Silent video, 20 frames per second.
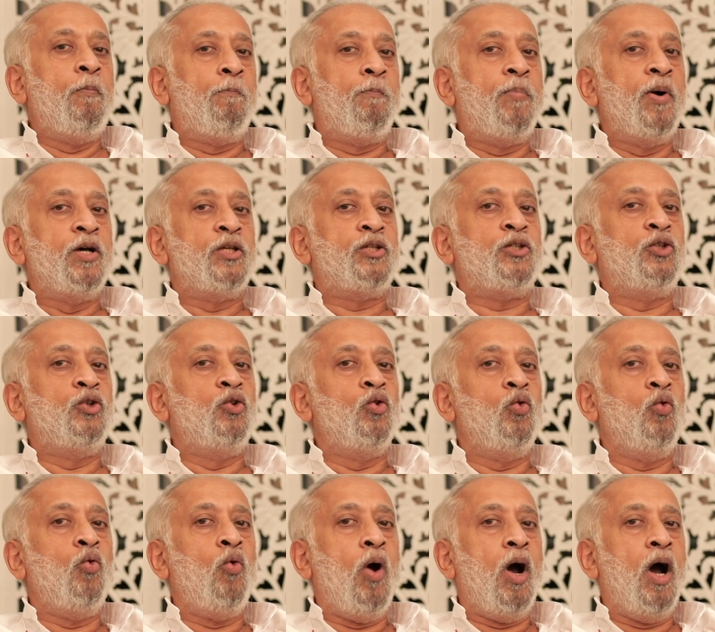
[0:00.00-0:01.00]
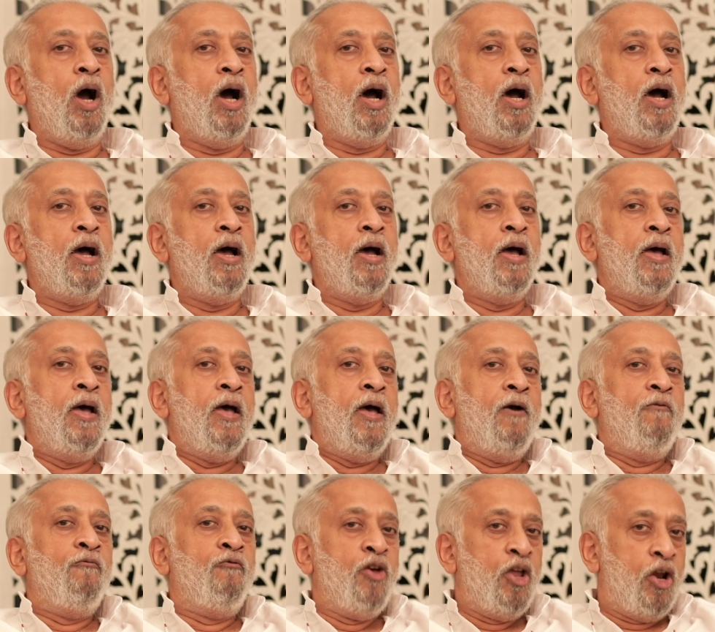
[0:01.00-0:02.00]
pursue a
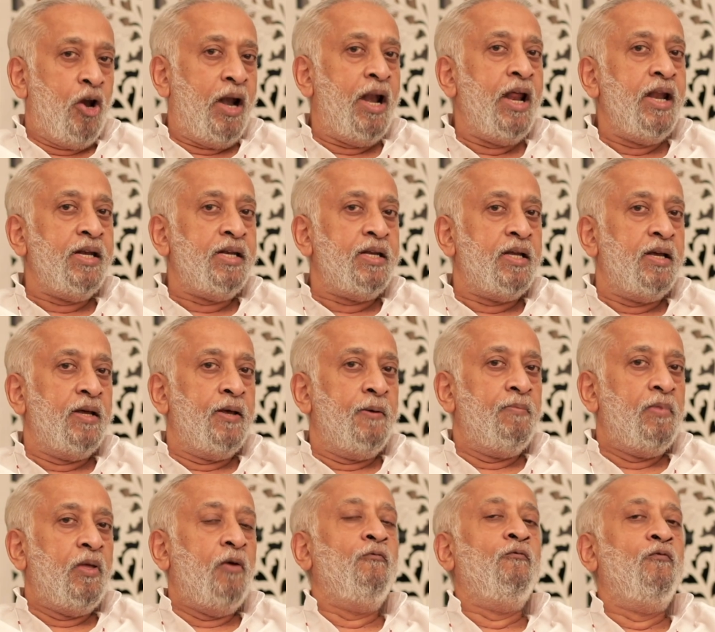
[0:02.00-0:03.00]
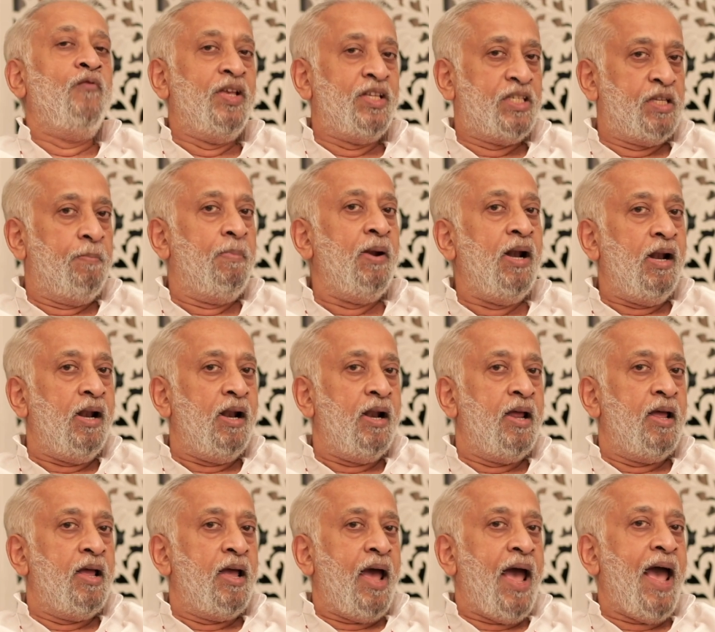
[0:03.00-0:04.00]
virulent, visible
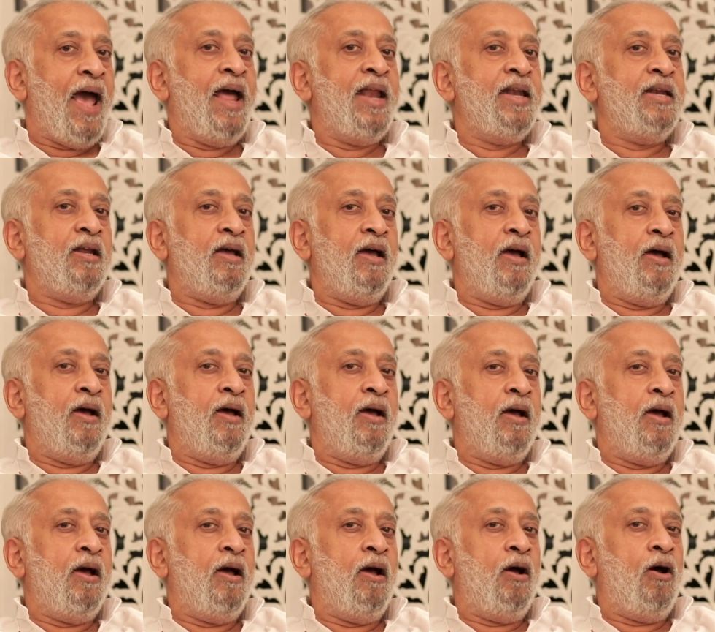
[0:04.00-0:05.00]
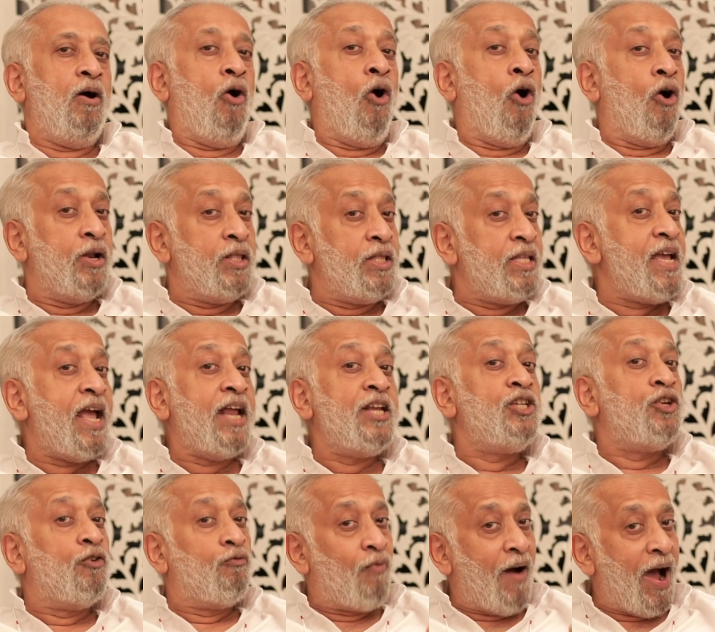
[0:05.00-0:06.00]
and on the
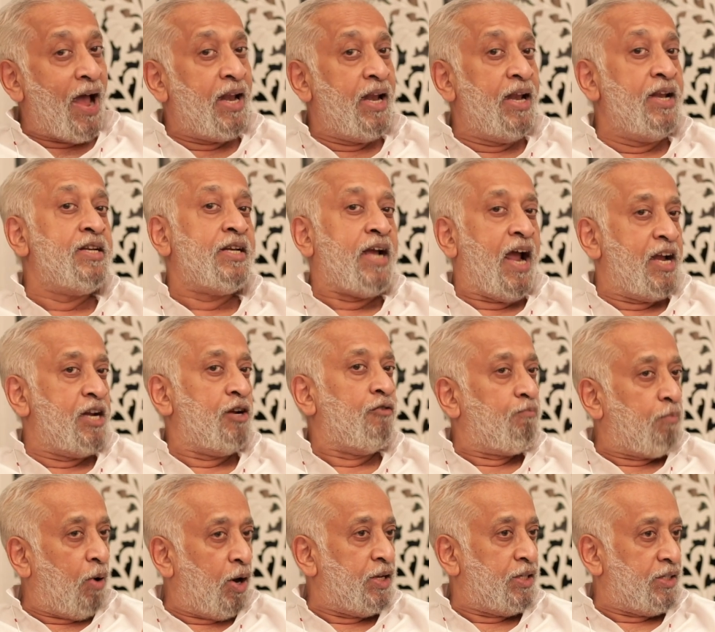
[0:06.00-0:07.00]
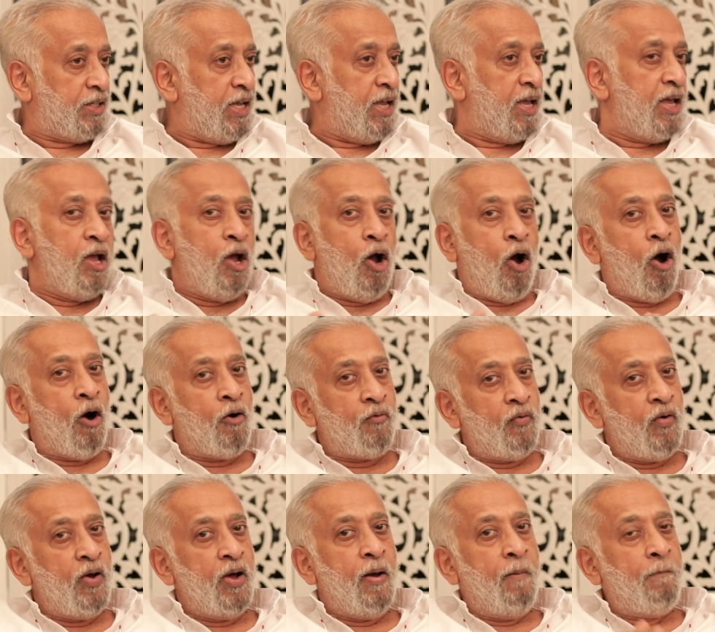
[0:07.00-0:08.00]
edge of violent kind of policy of
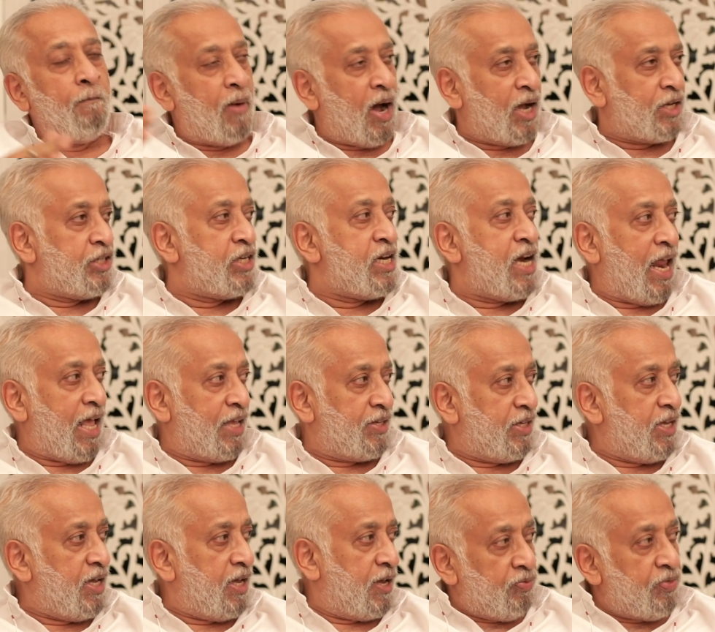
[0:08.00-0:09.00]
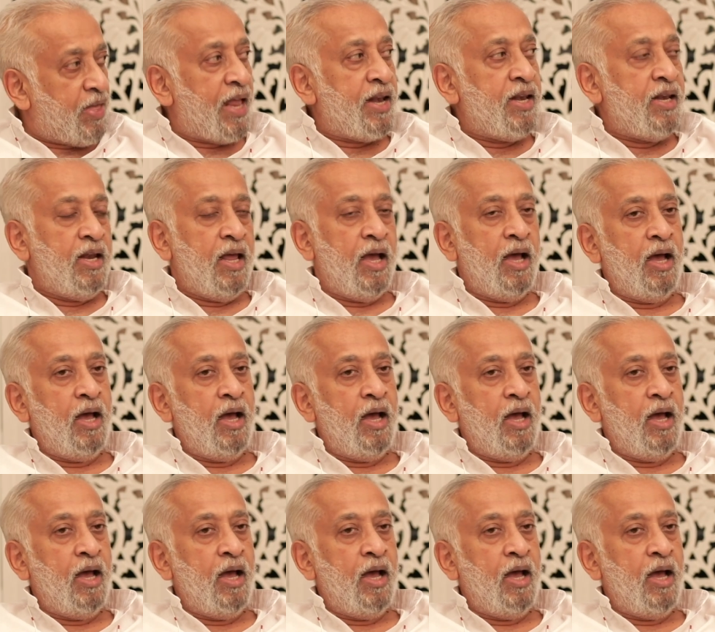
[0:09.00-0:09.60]
marginalizing, then